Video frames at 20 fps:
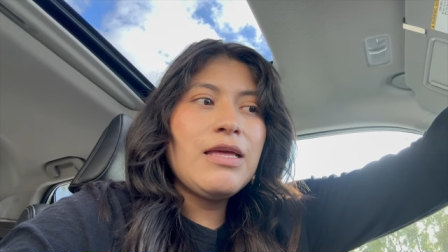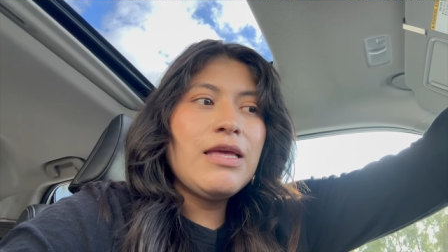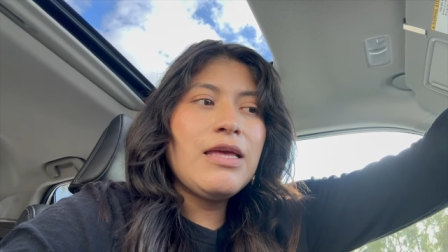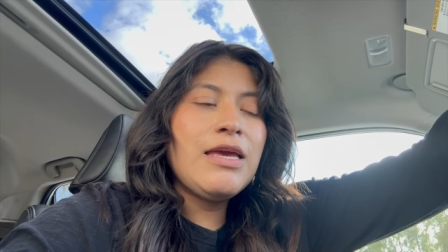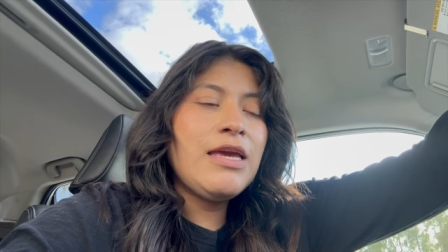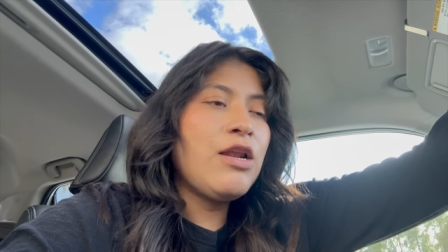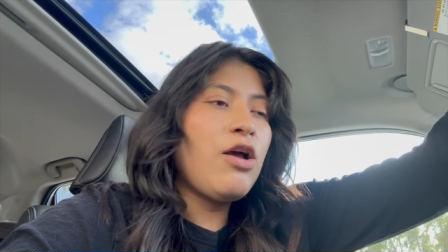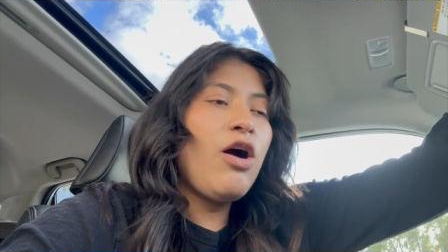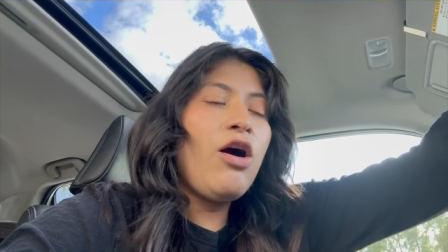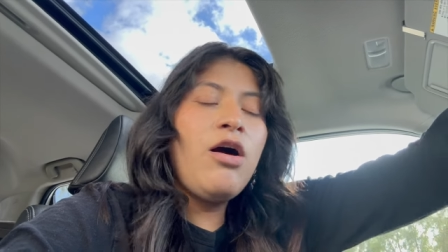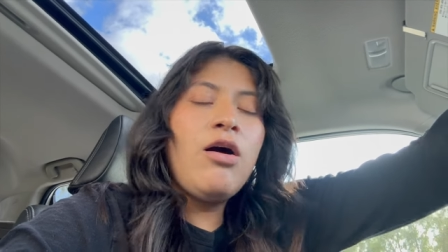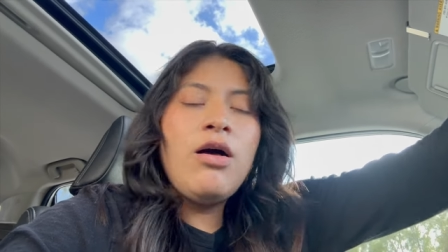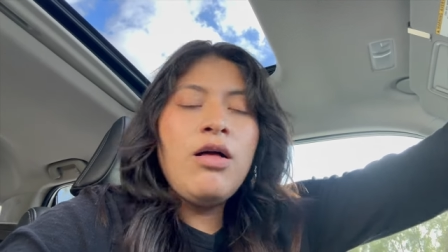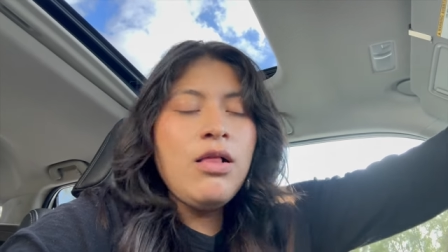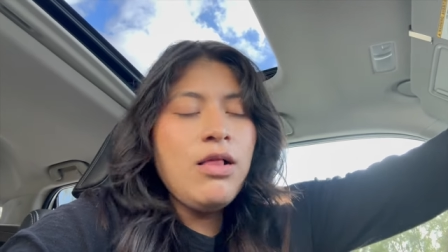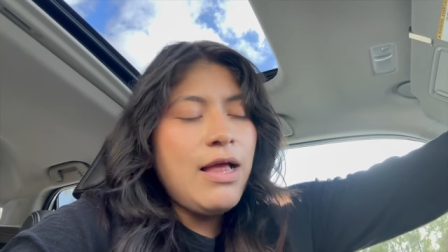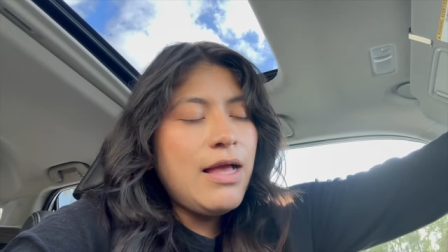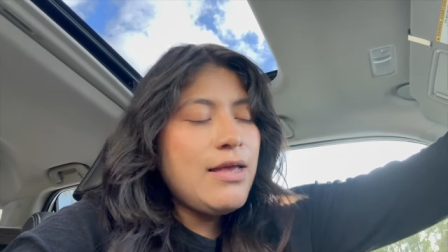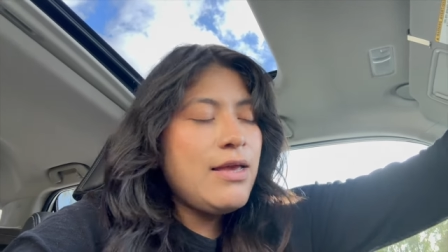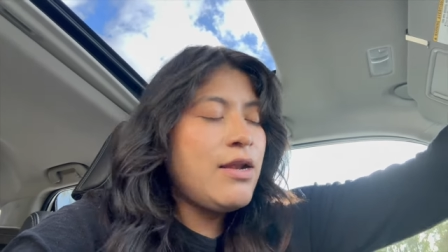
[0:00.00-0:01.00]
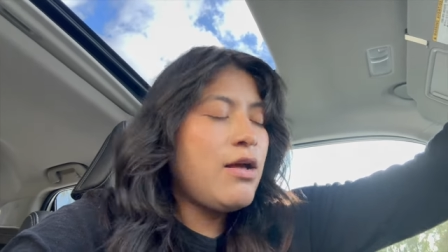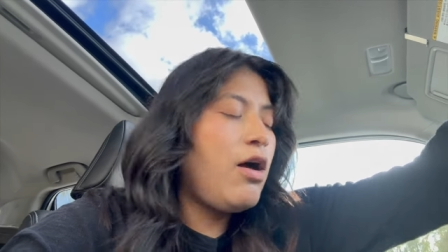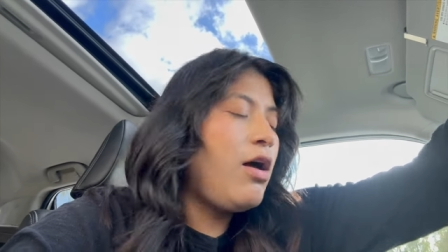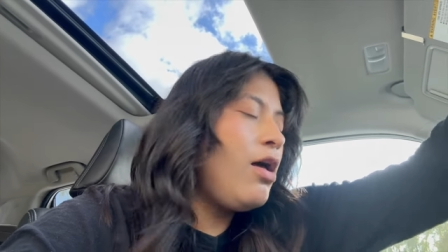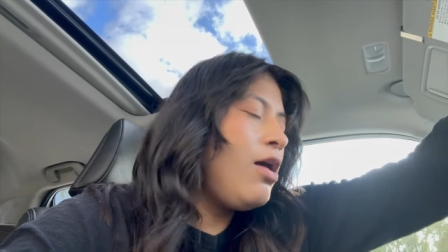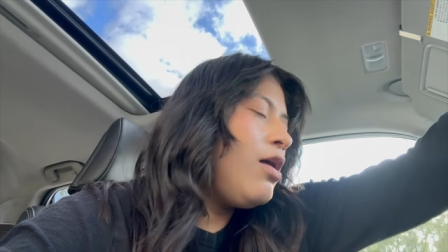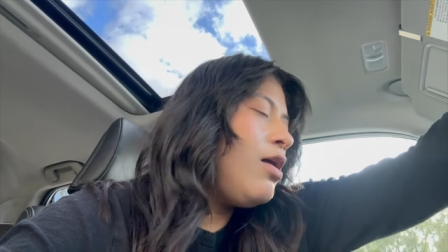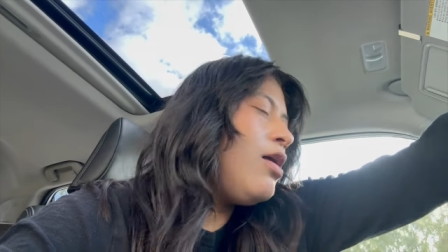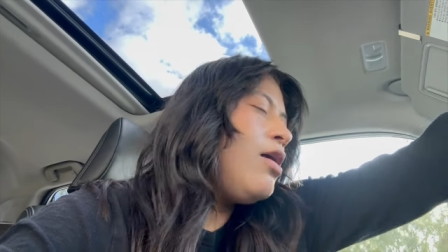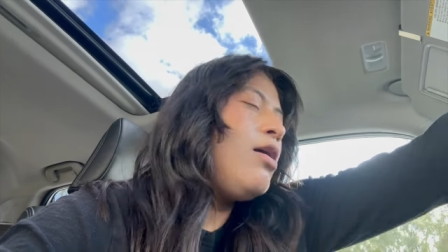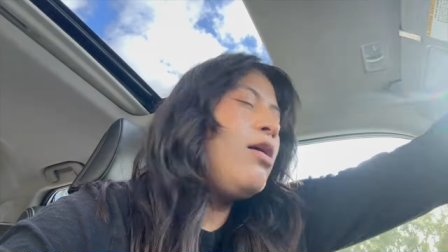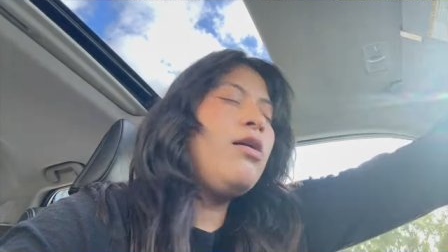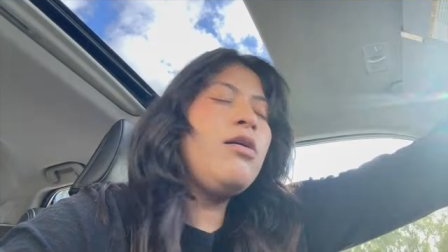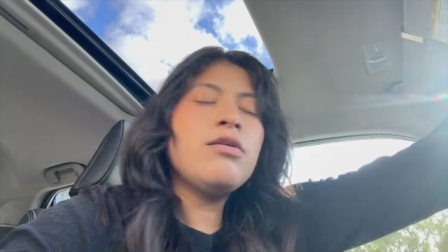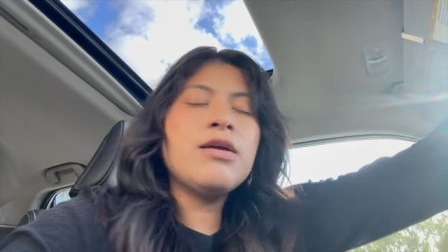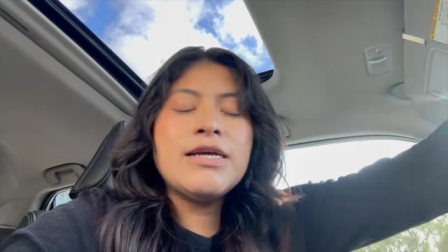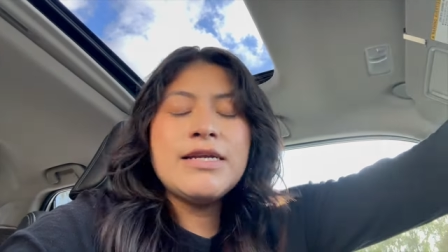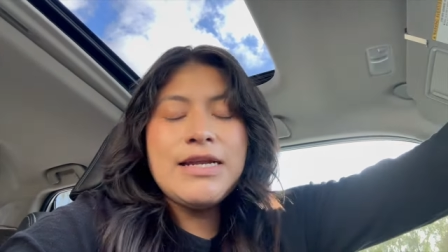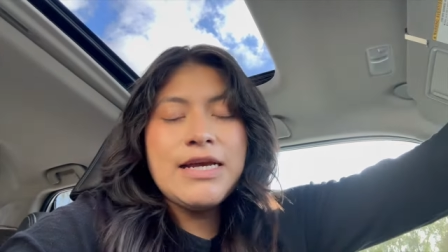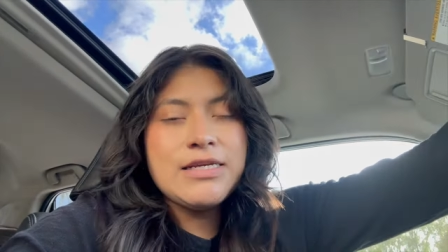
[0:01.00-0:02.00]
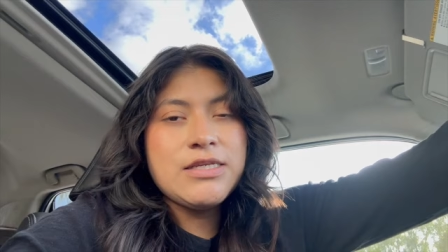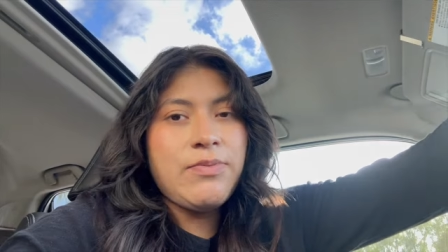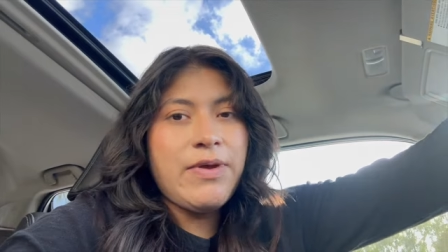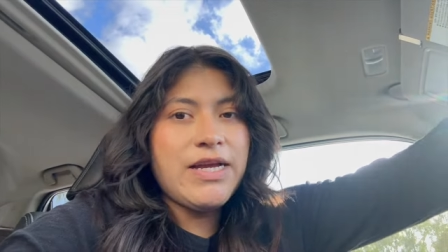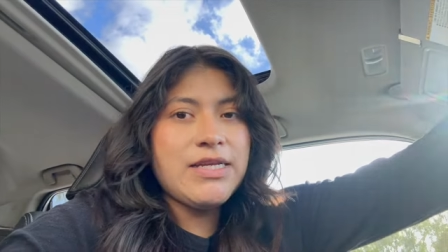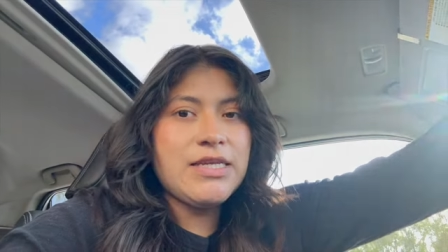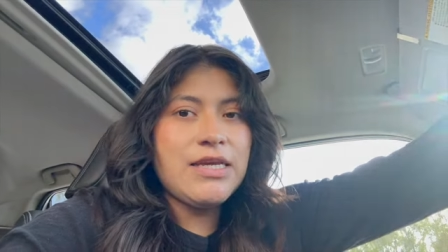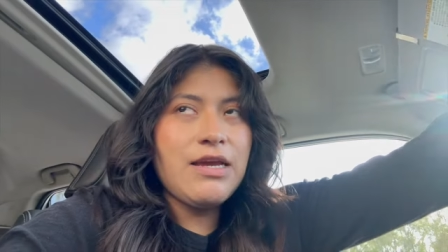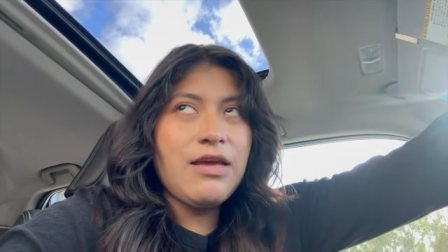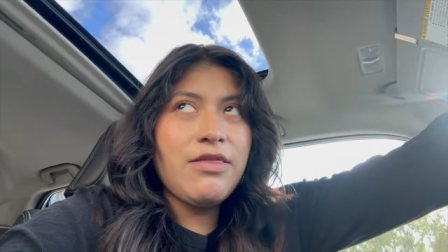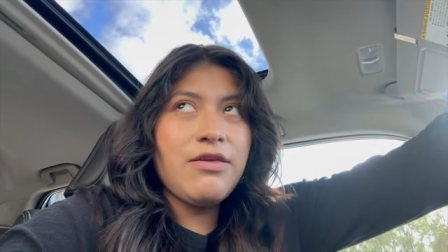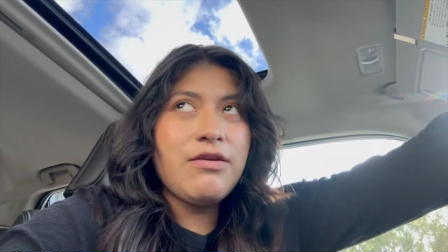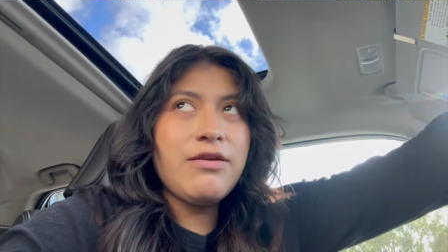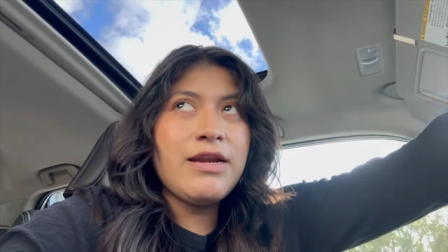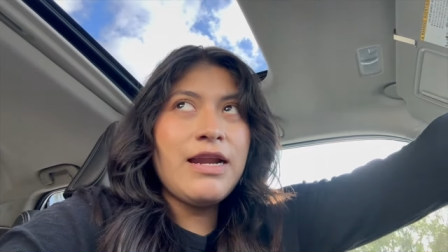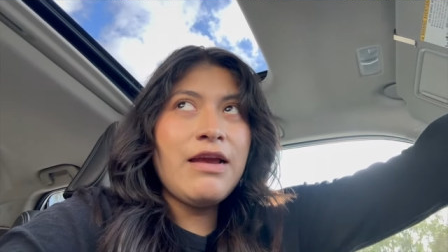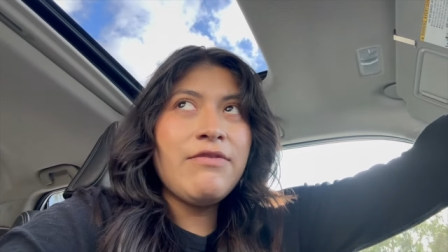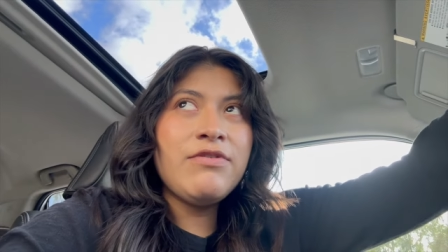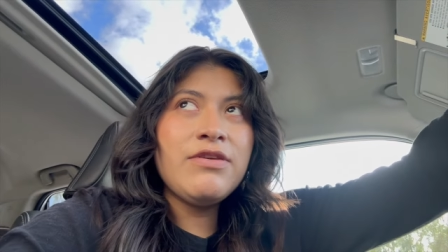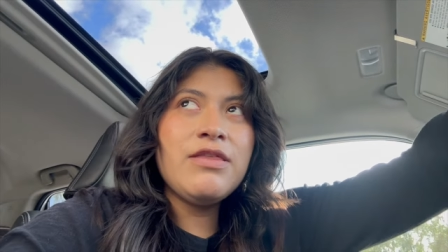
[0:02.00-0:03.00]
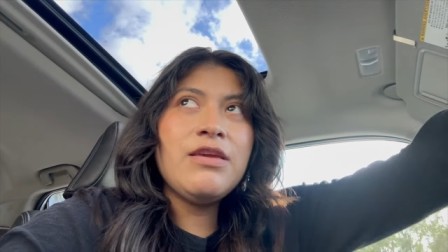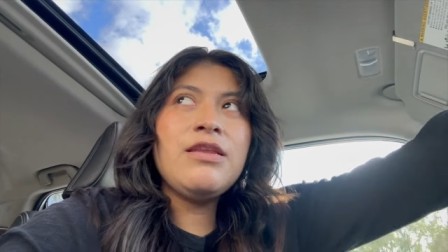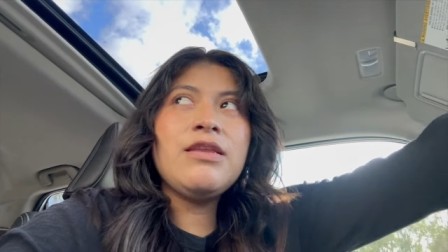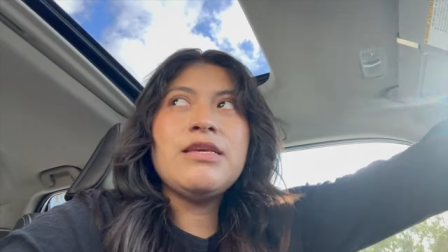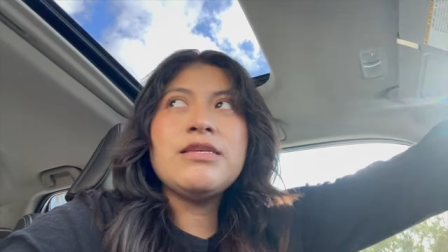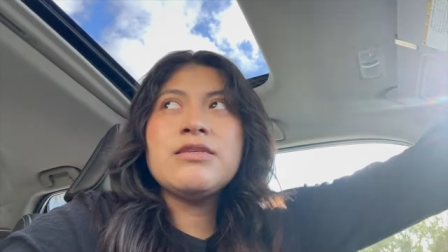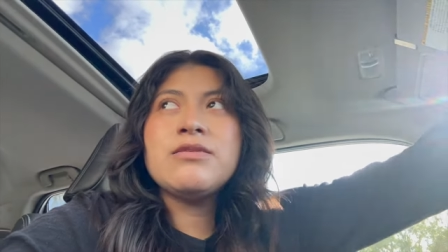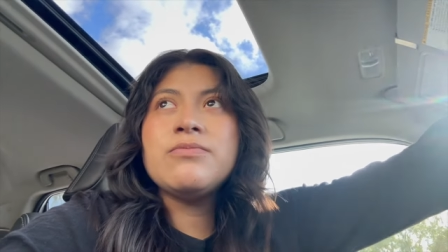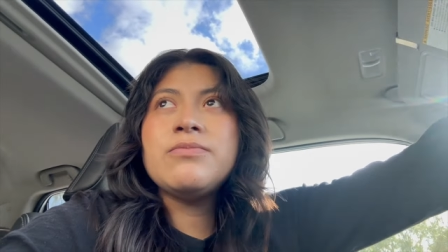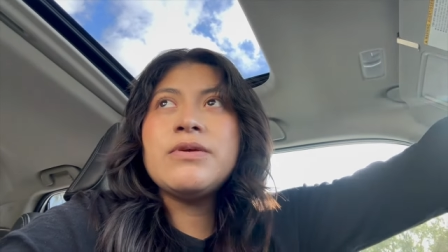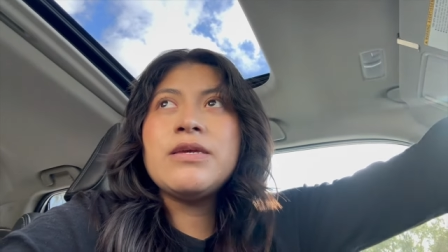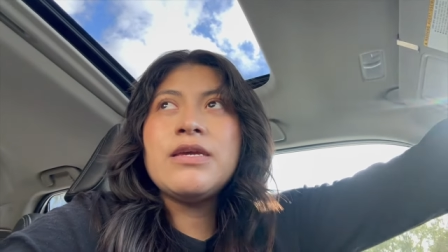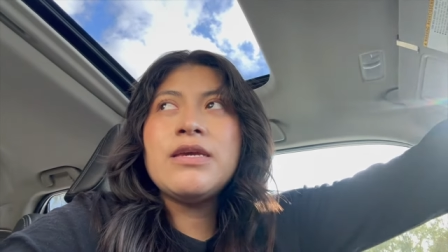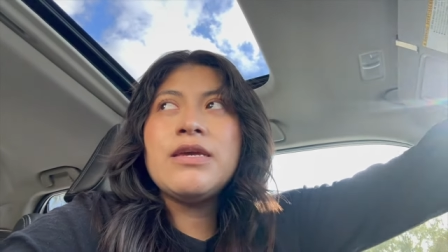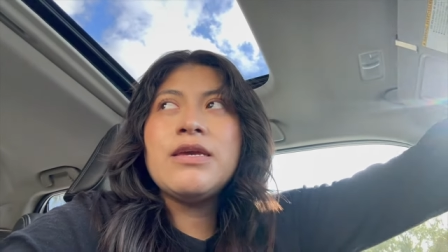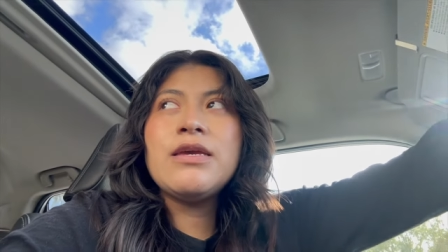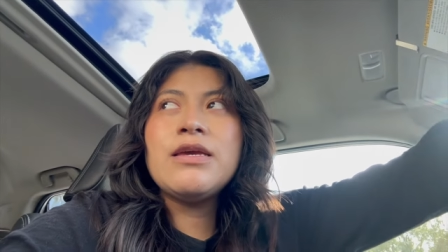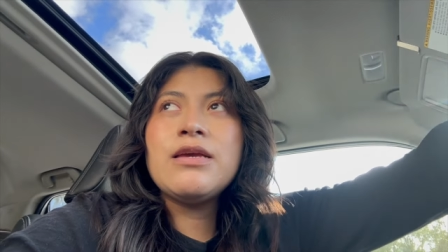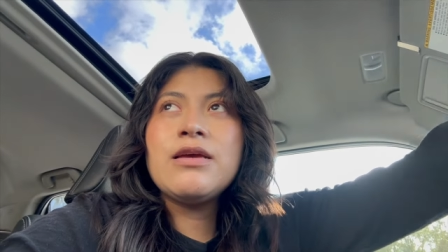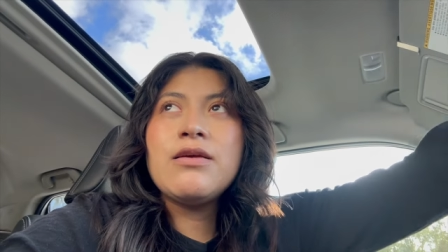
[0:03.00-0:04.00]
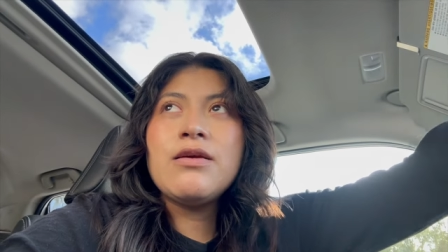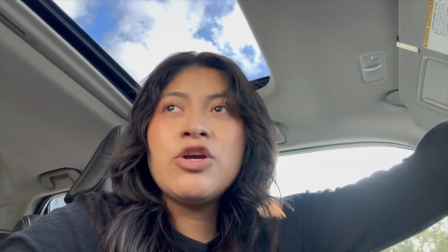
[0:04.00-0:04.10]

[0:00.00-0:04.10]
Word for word: it all it all connects back together and everything needs to be